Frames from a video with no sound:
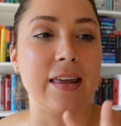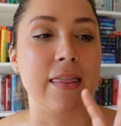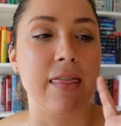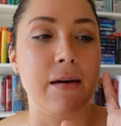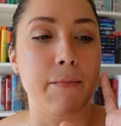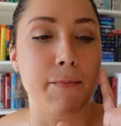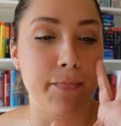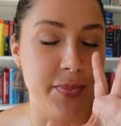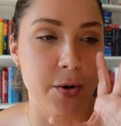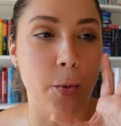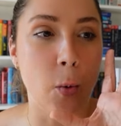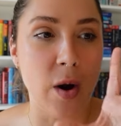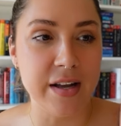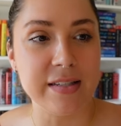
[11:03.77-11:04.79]
the
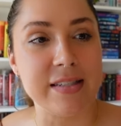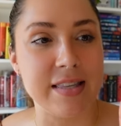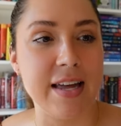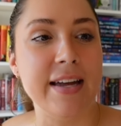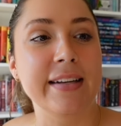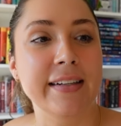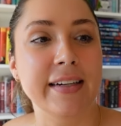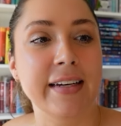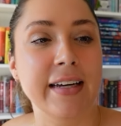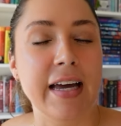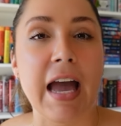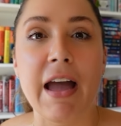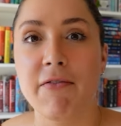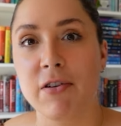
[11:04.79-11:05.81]
ones that
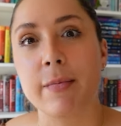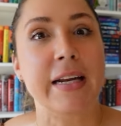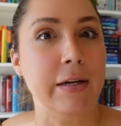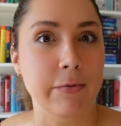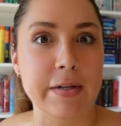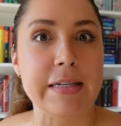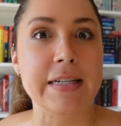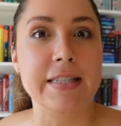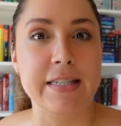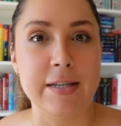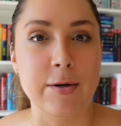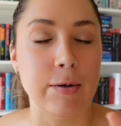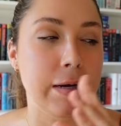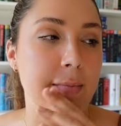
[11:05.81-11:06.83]
everybody reads,
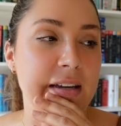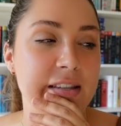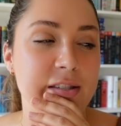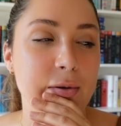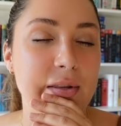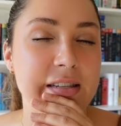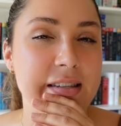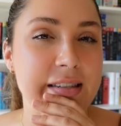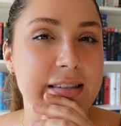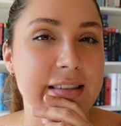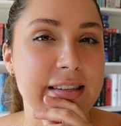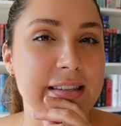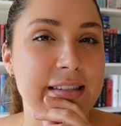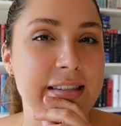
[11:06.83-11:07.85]
you know what I mean? So this
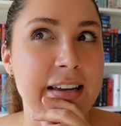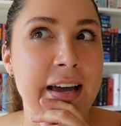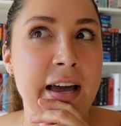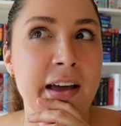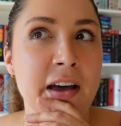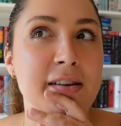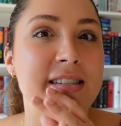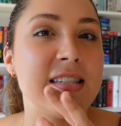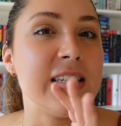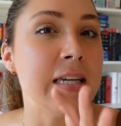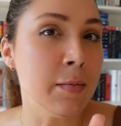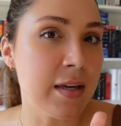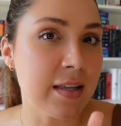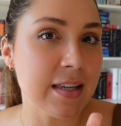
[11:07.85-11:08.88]
is a
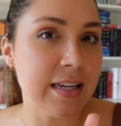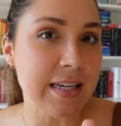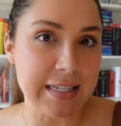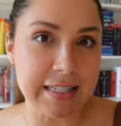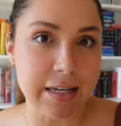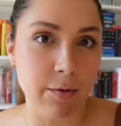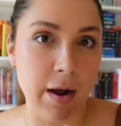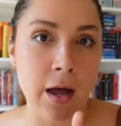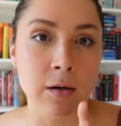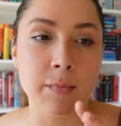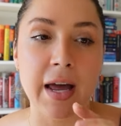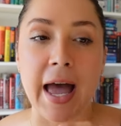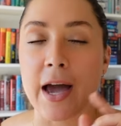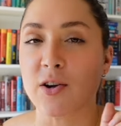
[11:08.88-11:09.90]
seemingly easy round,
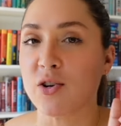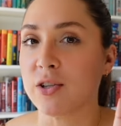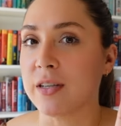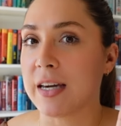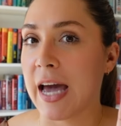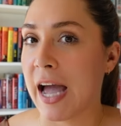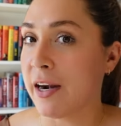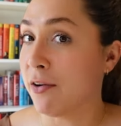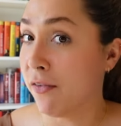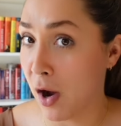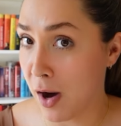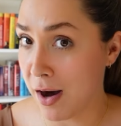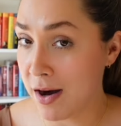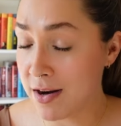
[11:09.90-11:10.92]
but actually kind of
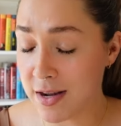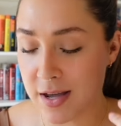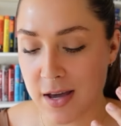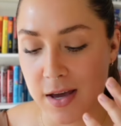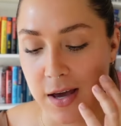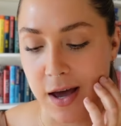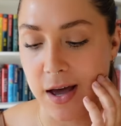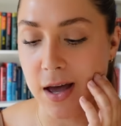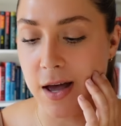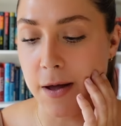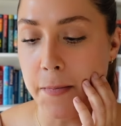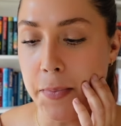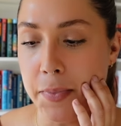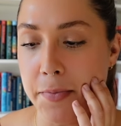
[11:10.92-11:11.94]
hard.
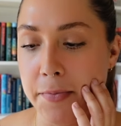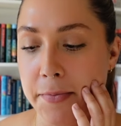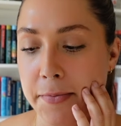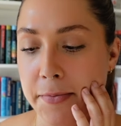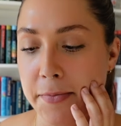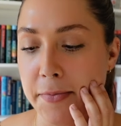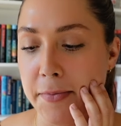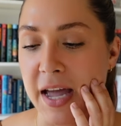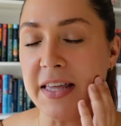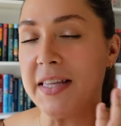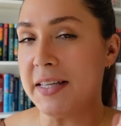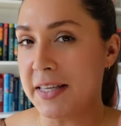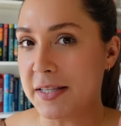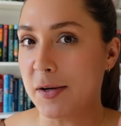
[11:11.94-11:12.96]
I
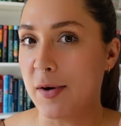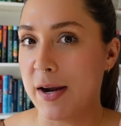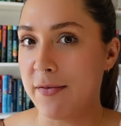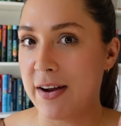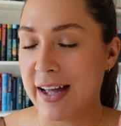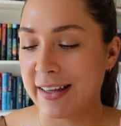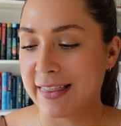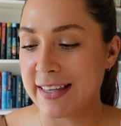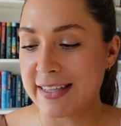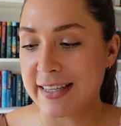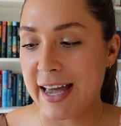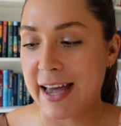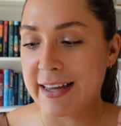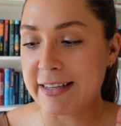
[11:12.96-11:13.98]
think that's a great rec. This
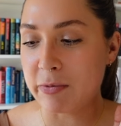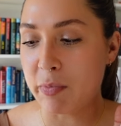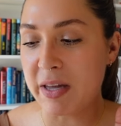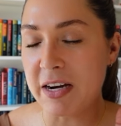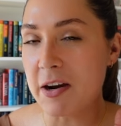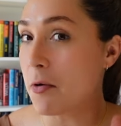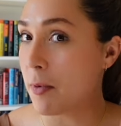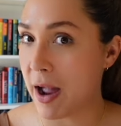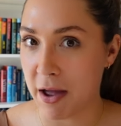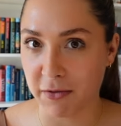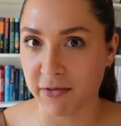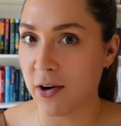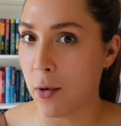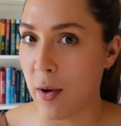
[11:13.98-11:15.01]
has been
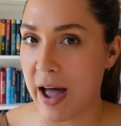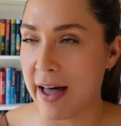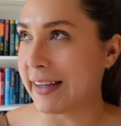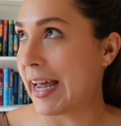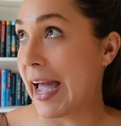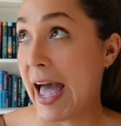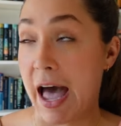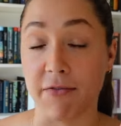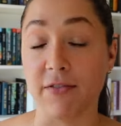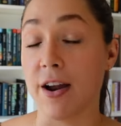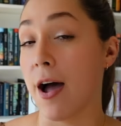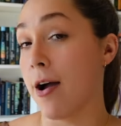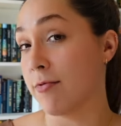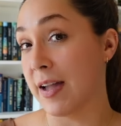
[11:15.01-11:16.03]
around for a while and I have
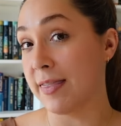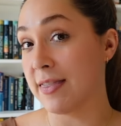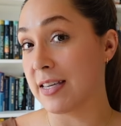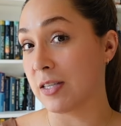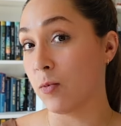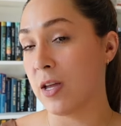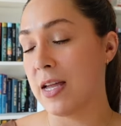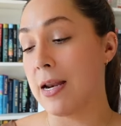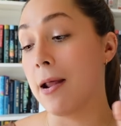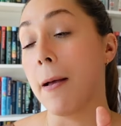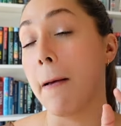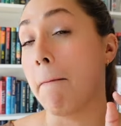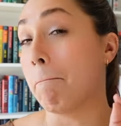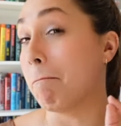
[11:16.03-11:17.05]
not read this one,
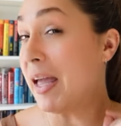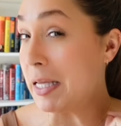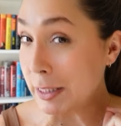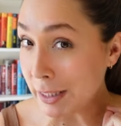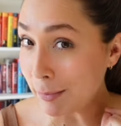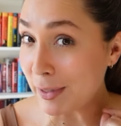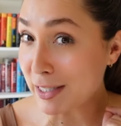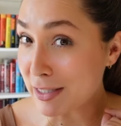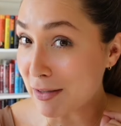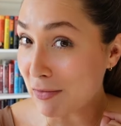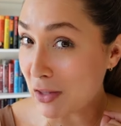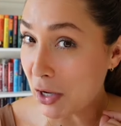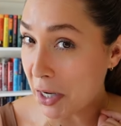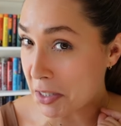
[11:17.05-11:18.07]
mainly because
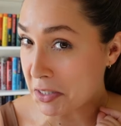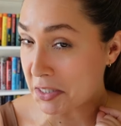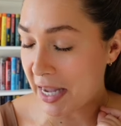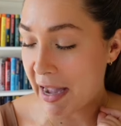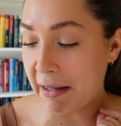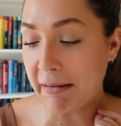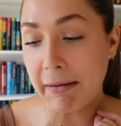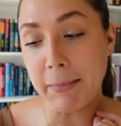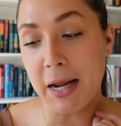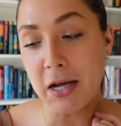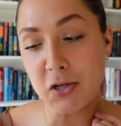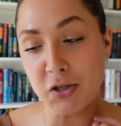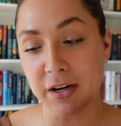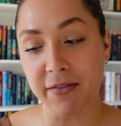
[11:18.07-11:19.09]
of the art style. I'm
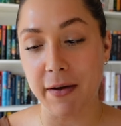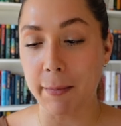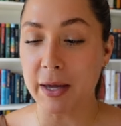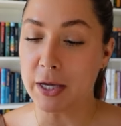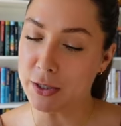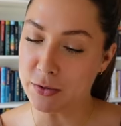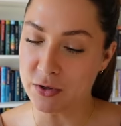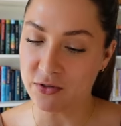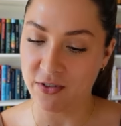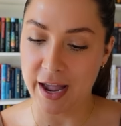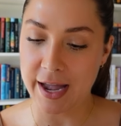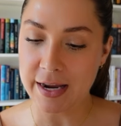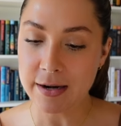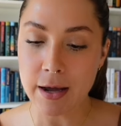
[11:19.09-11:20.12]
not sure if I'm a huge
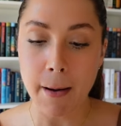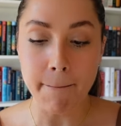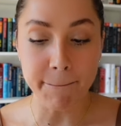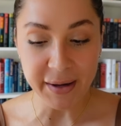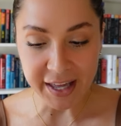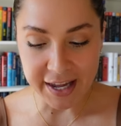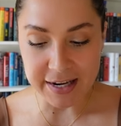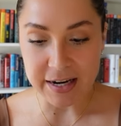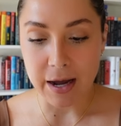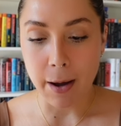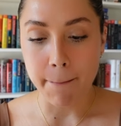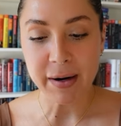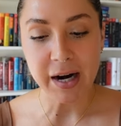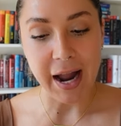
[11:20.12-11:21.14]
fan, but
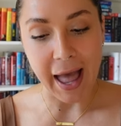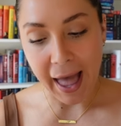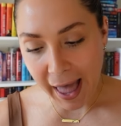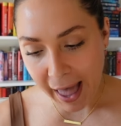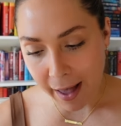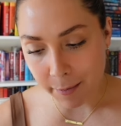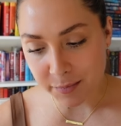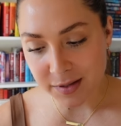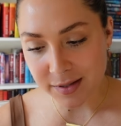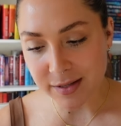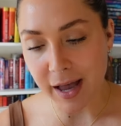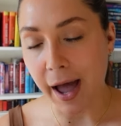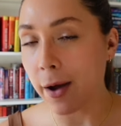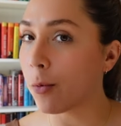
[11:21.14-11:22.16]

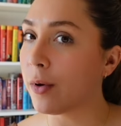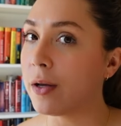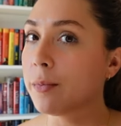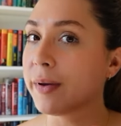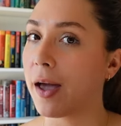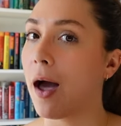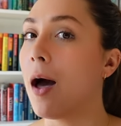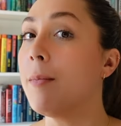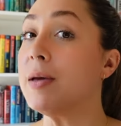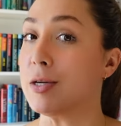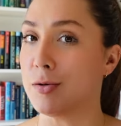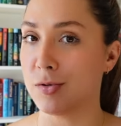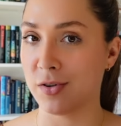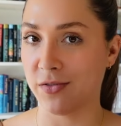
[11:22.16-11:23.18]
perhaps I will become a
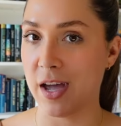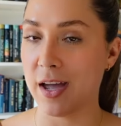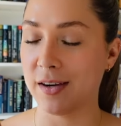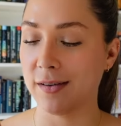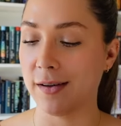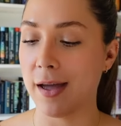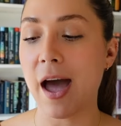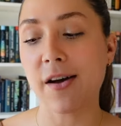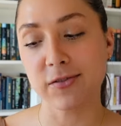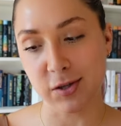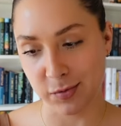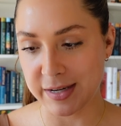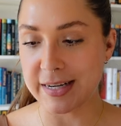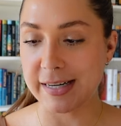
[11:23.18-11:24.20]
huge fan
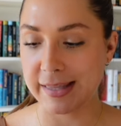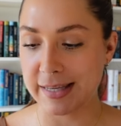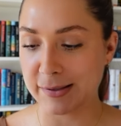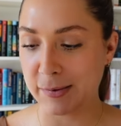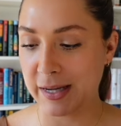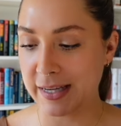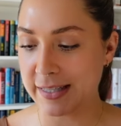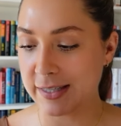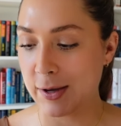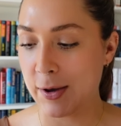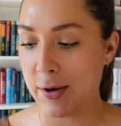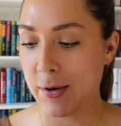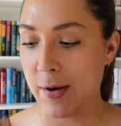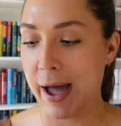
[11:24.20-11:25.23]
after reading this one.
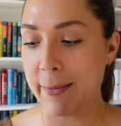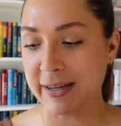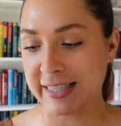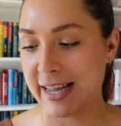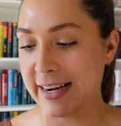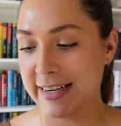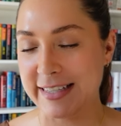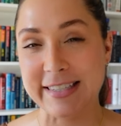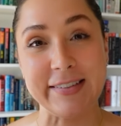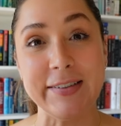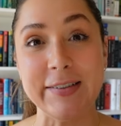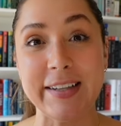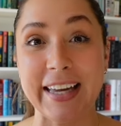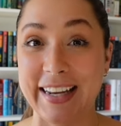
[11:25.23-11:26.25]
So I'm excited
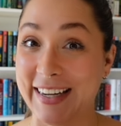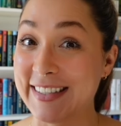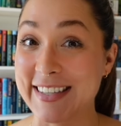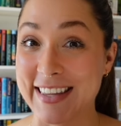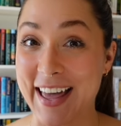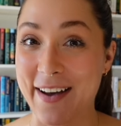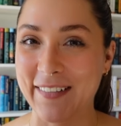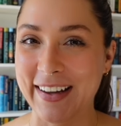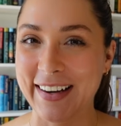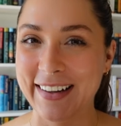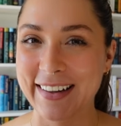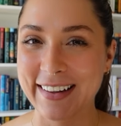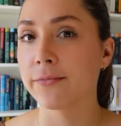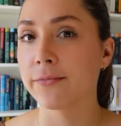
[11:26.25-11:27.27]
to get into that one.
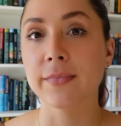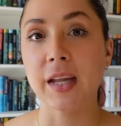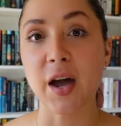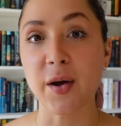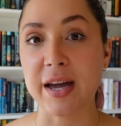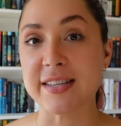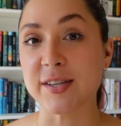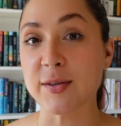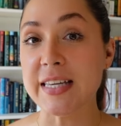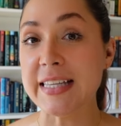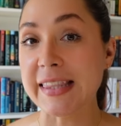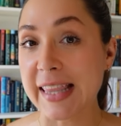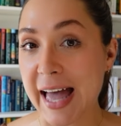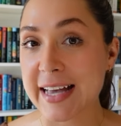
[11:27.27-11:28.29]
Okay, so the
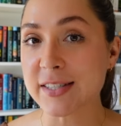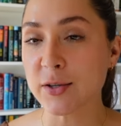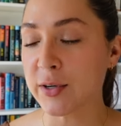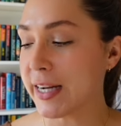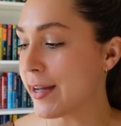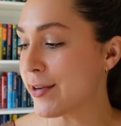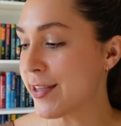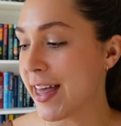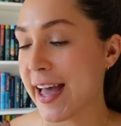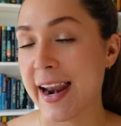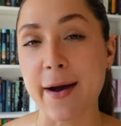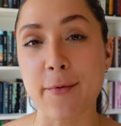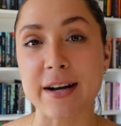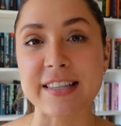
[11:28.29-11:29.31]
last creator that
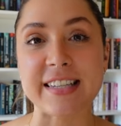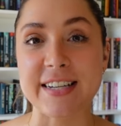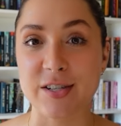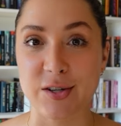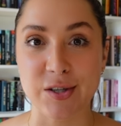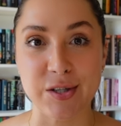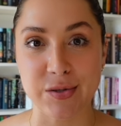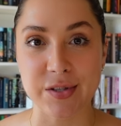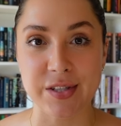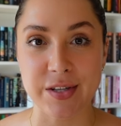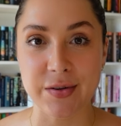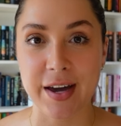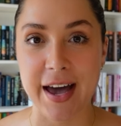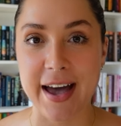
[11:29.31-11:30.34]
I want to introduce to
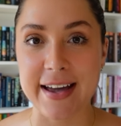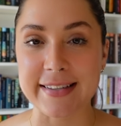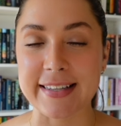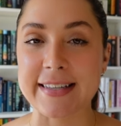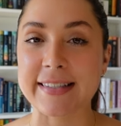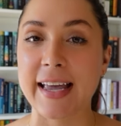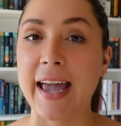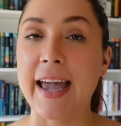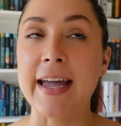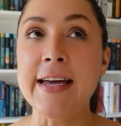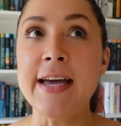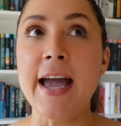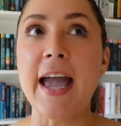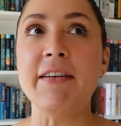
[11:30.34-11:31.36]
you guys is a
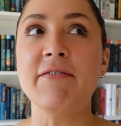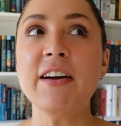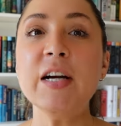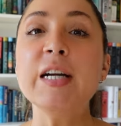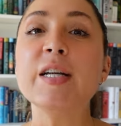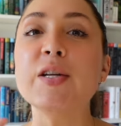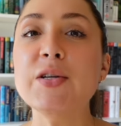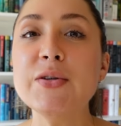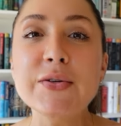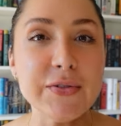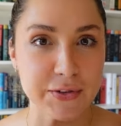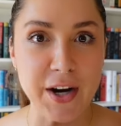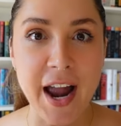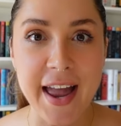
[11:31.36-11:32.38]
very new
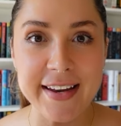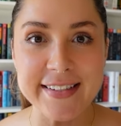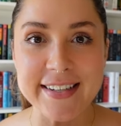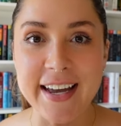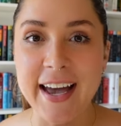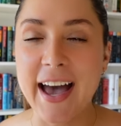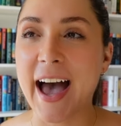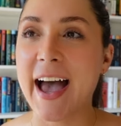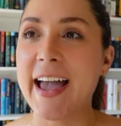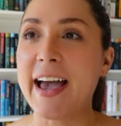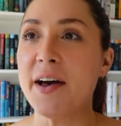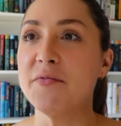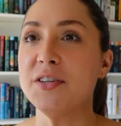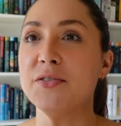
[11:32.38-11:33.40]
friend. I
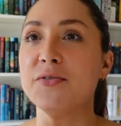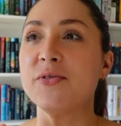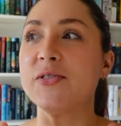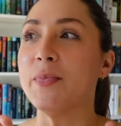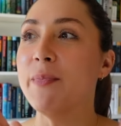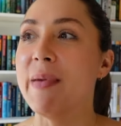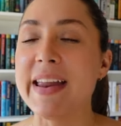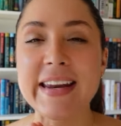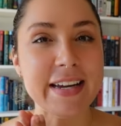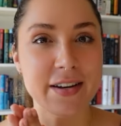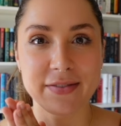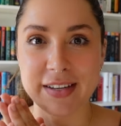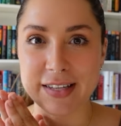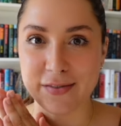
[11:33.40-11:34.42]
have used many
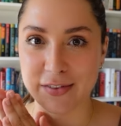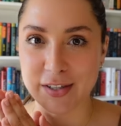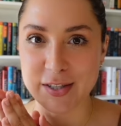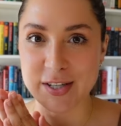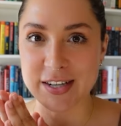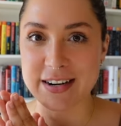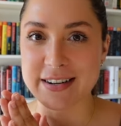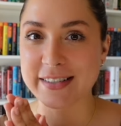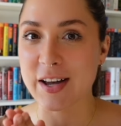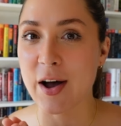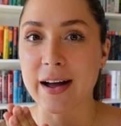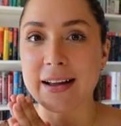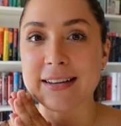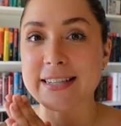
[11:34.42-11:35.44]
of his filters
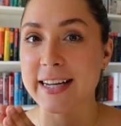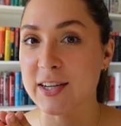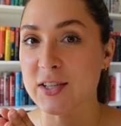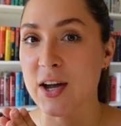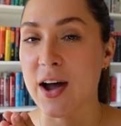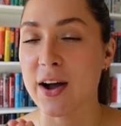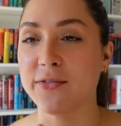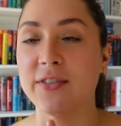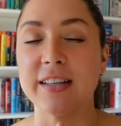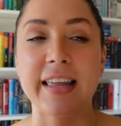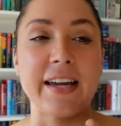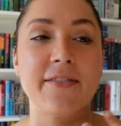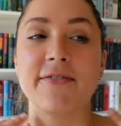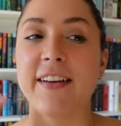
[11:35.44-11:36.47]
on TikTok for
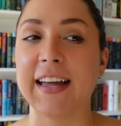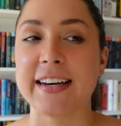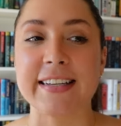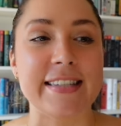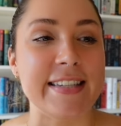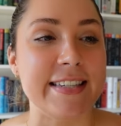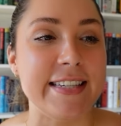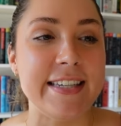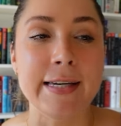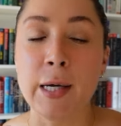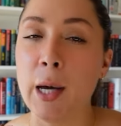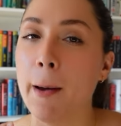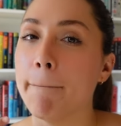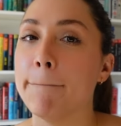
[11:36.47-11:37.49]
like fantasy
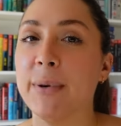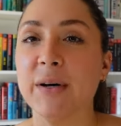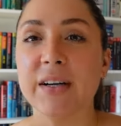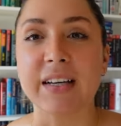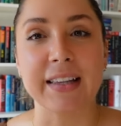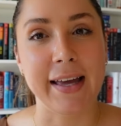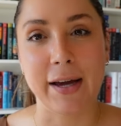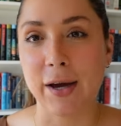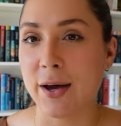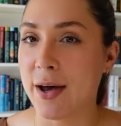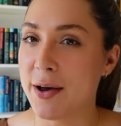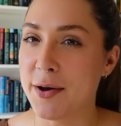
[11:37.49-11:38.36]
book, like,